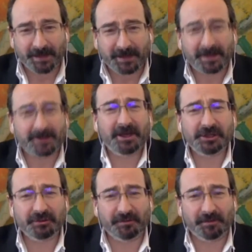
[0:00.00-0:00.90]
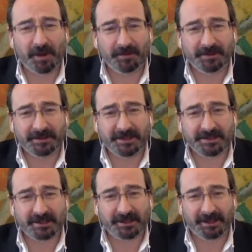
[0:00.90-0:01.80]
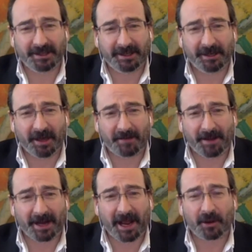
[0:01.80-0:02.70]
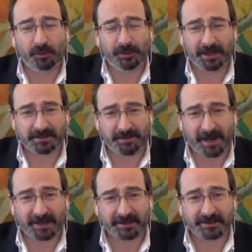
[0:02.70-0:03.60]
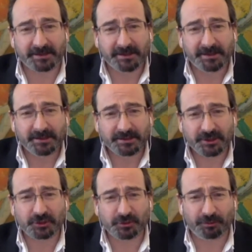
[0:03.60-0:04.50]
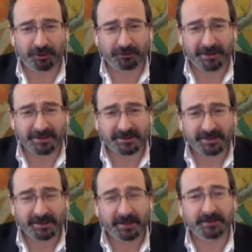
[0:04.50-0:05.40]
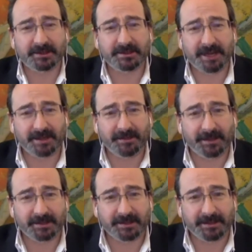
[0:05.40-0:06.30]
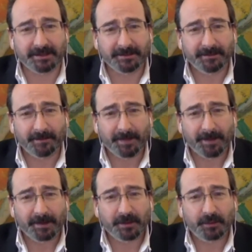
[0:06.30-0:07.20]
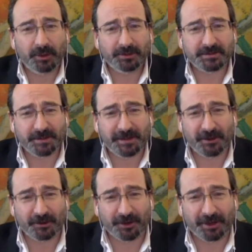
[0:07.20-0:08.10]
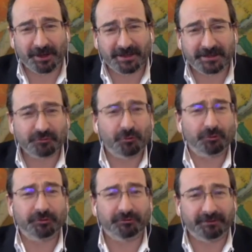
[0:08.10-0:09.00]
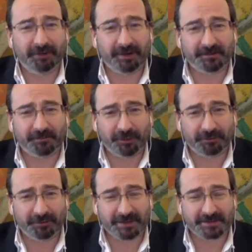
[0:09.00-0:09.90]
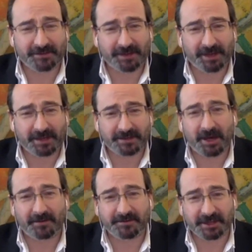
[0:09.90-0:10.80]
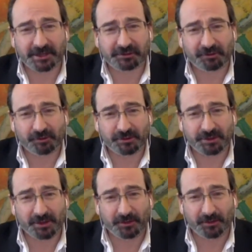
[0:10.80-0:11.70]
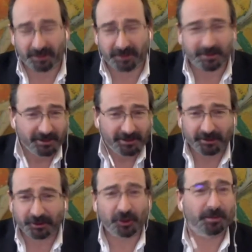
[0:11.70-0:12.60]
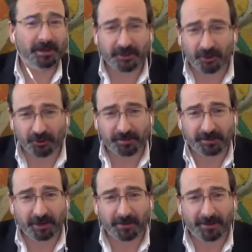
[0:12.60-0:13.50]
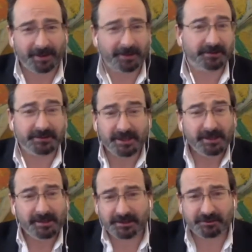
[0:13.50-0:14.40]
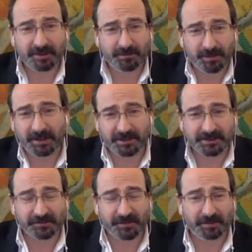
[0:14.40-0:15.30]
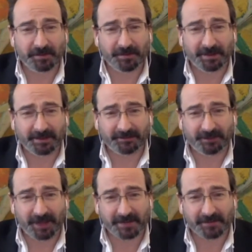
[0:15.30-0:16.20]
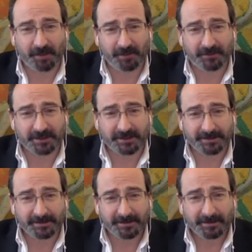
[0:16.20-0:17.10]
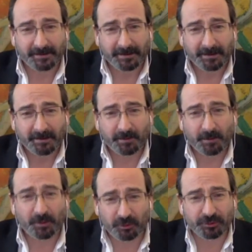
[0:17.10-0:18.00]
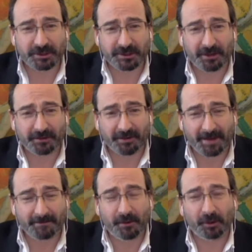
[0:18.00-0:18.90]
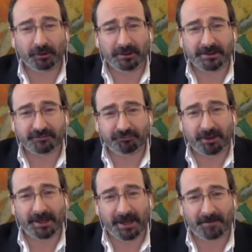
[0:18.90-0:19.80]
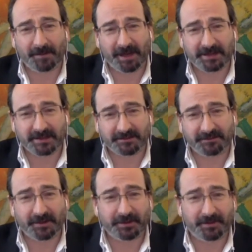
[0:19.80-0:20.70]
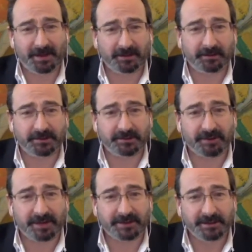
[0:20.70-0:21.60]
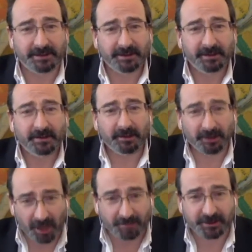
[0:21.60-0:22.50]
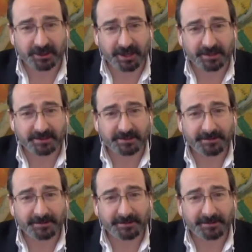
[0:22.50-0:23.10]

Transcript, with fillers: Now, the issue of the moment is clearly about how we're going to balance social progress and sustainability. The world has been on an extraordinary run of progress for the last half century or so, with the global economy growing and literally billions of people being lifted out of poverty. But we also know that that model is running up against a fundamental constraint: climate change.